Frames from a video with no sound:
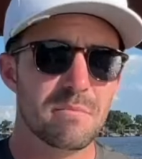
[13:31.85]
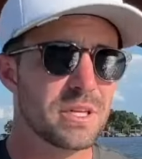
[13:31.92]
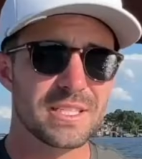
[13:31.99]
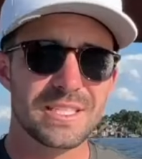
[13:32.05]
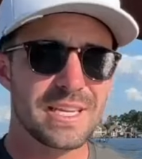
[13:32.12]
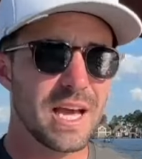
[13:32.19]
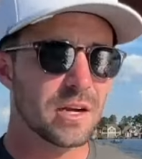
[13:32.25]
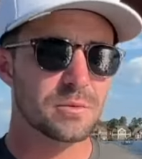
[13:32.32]
but
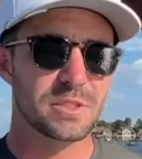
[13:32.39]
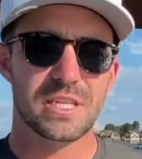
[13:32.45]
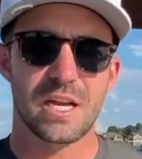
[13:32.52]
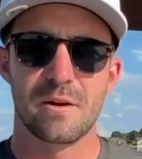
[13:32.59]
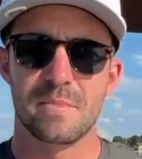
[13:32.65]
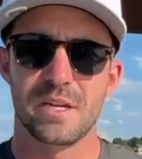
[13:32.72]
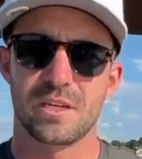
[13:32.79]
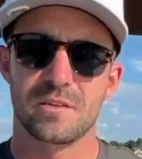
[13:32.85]
it's not a
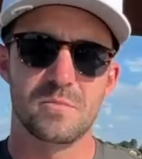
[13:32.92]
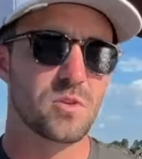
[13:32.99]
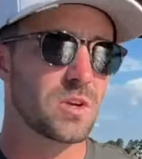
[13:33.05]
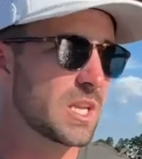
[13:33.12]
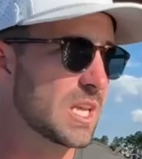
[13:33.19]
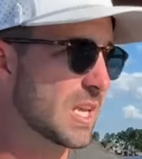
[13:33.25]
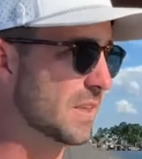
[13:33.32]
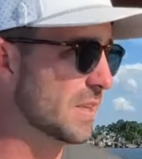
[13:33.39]
retirement
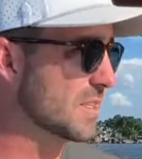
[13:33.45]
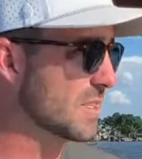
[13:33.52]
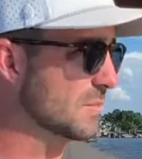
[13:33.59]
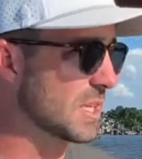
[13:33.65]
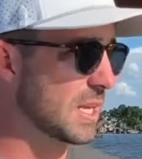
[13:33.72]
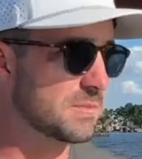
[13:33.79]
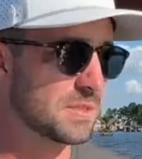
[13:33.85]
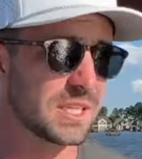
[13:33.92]
community. I think
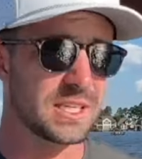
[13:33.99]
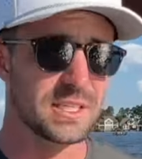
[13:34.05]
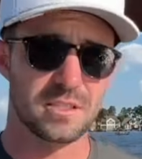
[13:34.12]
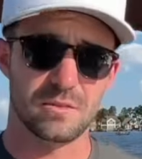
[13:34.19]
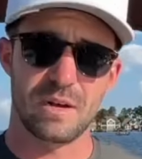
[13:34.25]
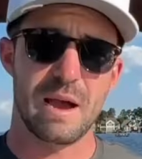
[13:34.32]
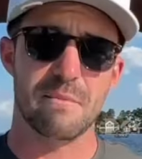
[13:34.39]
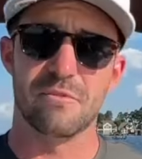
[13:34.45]
sometimes it gets
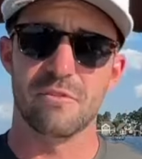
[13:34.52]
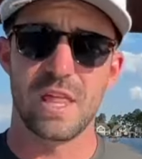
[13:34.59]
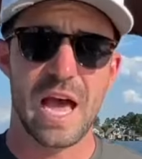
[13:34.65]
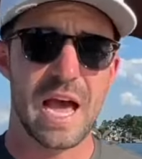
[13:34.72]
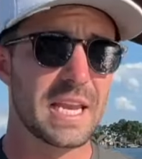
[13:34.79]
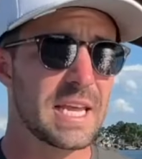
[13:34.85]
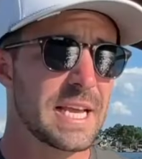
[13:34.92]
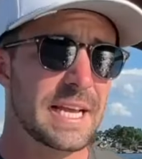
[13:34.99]
a rap for
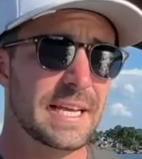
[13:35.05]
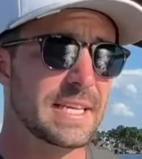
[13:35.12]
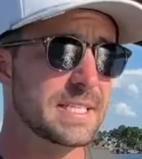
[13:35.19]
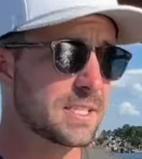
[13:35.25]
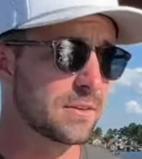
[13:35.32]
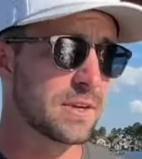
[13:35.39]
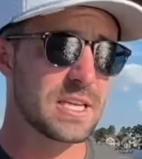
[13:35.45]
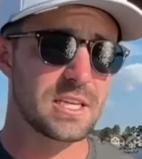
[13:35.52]
that.
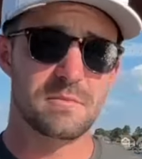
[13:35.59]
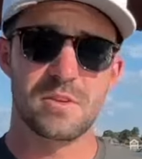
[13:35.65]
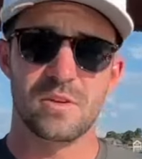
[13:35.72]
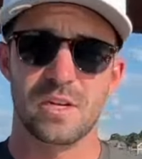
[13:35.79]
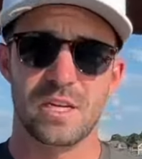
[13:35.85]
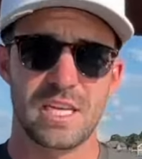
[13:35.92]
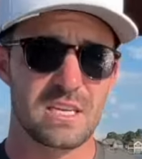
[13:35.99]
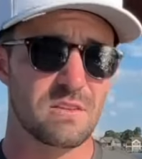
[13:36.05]
It's a great
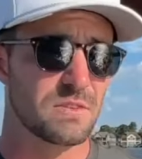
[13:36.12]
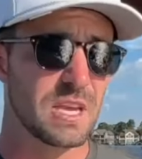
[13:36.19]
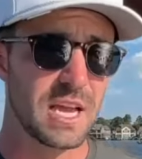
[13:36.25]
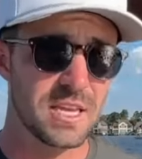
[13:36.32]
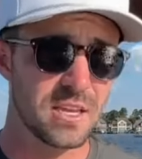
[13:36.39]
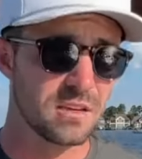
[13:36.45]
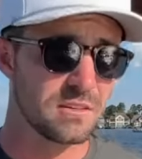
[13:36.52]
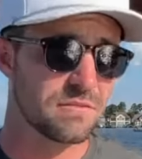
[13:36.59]
community. You've
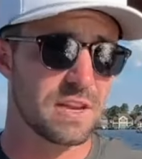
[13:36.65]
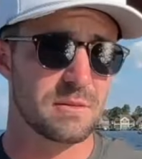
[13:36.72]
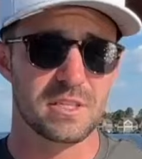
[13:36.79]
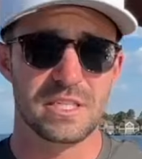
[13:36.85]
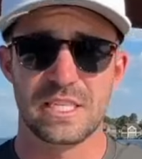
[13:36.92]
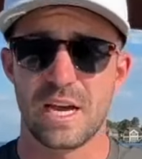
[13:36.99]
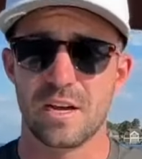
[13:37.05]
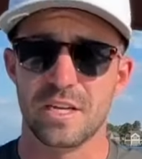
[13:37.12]
got young
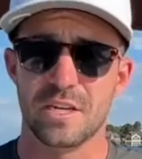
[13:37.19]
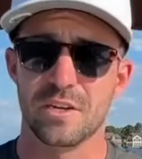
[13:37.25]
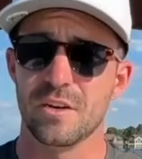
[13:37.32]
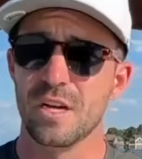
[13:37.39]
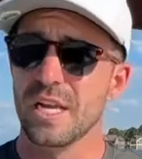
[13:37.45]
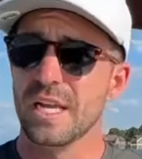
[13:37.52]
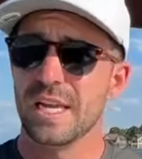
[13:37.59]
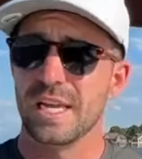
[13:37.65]
families out here.
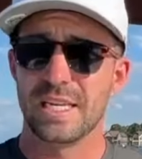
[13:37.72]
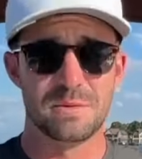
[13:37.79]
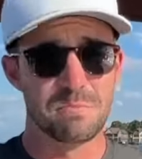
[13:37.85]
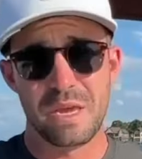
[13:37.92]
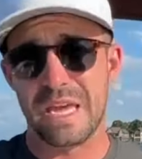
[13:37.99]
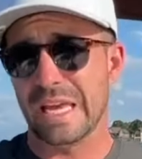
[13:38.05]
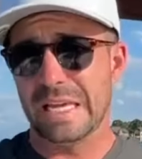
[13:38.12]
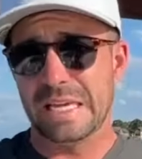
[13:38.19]
It's
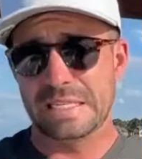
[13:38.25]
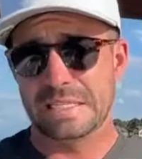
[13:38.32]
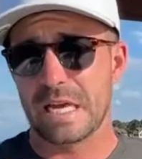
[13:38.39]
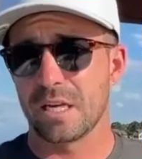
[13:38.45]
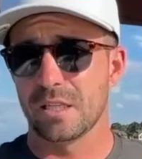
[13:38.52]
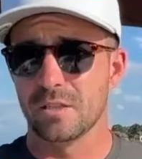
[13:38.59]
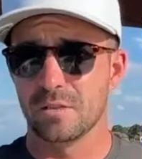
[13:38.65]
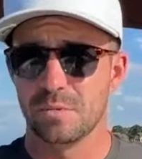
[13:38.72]
big, it's
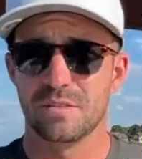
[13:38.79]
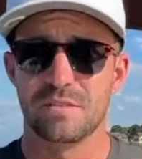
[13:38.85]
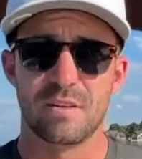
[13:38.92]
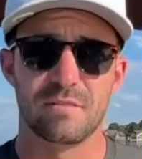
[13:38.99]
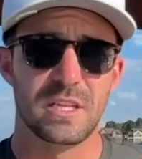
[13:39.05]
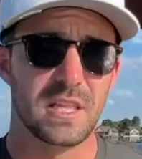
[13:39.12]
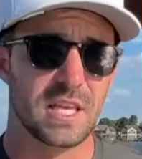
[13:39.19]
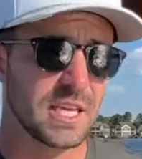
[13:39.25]
got a little bit of
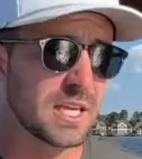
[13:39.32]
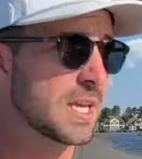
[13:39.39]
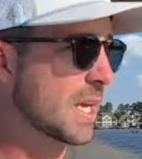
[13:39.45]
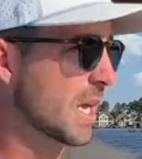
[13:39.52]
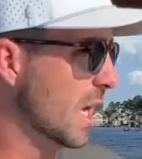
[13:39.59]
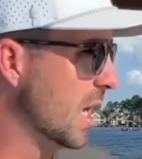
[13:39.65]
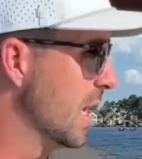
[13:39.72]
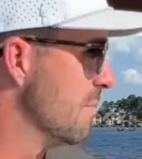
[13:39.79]
everything,
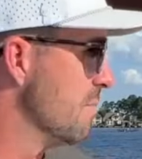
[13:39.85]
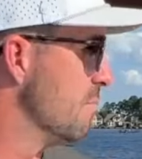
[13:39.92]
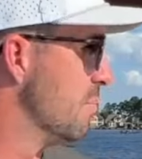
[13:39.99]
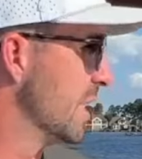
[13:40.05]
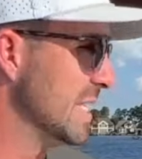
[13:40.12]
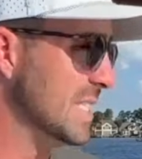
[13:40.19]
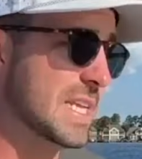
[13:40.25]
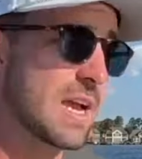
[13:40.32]
um,
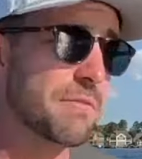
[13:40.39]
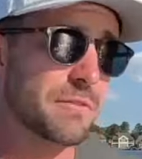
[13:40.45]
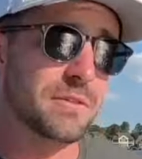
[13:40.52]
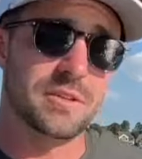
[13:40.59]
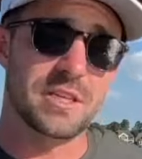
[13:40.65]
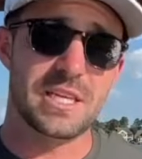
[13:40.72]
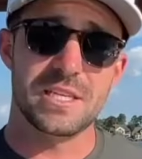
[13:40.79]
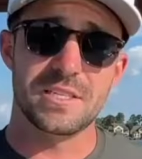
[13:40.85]
but it
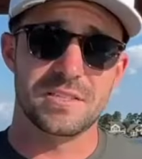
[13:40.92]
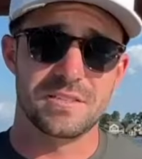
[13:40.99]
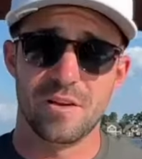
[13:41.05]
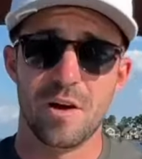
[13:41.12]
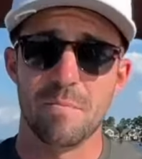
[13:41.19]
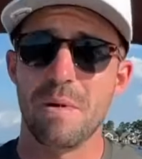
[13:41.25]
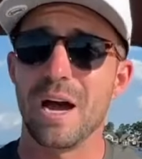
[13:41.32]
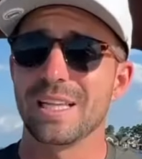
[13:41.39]
definitely is
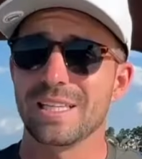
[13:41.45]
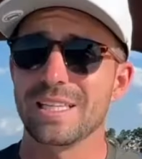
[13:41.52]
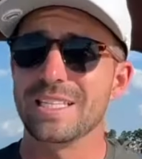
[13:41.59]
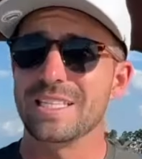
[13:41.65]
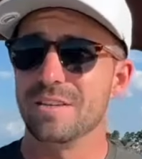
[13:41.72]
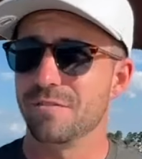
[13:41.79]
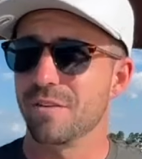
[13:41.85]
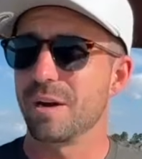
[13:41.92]
on my
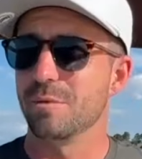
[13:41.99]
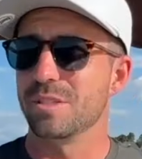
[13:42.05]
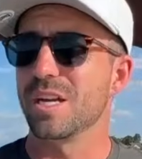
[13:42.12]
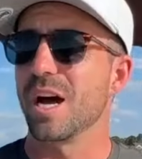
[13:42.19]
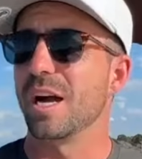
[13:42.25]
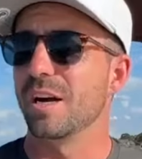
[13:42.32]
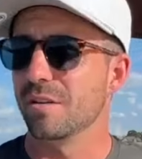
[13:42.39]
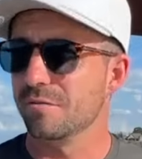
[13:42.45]
list if I
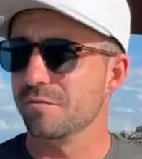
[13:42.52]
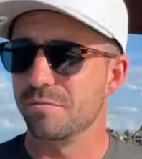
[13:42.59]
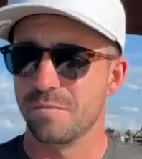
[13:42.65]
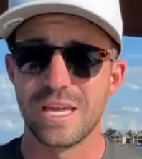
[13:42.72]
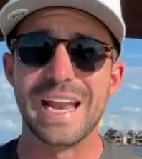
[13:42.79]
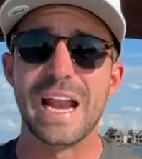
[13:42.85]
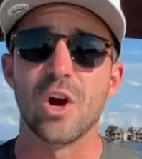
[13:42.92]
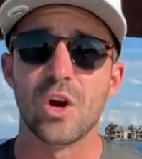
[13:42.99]
retire of
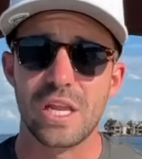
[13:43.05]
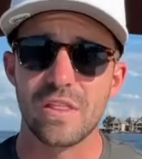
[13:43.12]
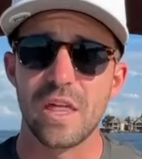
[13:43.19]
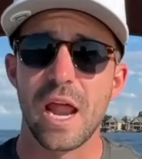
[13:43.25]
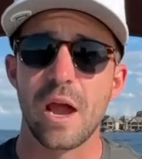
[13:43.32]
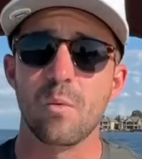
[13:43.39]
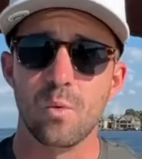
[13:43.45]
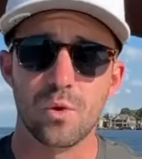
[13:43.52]
an area
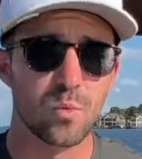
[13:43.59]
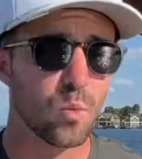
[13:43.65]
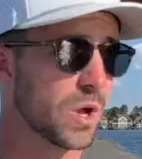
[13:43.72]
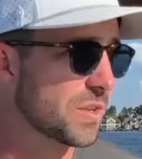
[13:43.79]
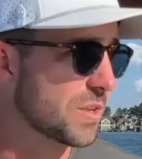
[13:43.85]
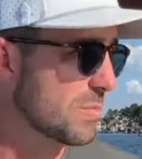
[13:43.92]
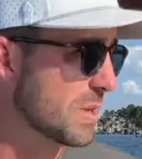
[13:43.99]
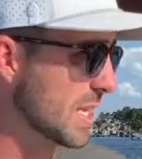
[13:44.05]
that I would
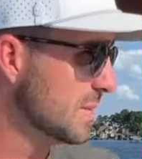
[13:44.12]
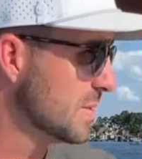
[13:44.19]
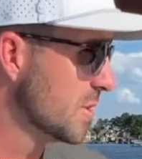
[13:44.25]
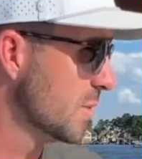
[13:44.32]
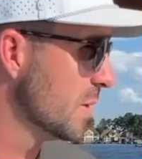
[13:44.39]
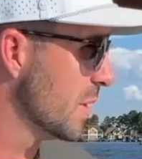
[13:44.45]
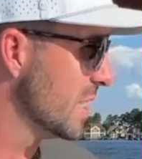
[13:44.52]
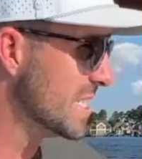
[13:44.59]
want to be in.
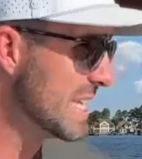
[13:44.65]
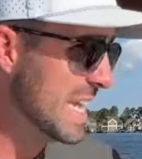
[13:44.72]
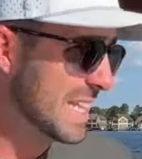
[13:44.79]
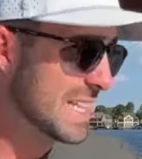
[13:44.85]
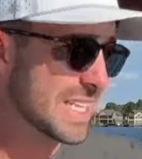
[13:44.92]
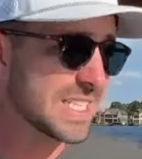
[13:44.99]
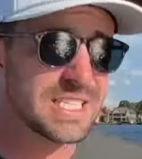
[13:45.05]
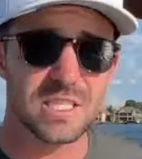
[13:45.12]
So anyways,
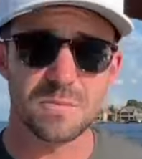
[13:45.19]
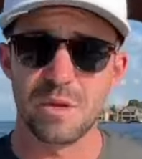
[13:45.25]
this is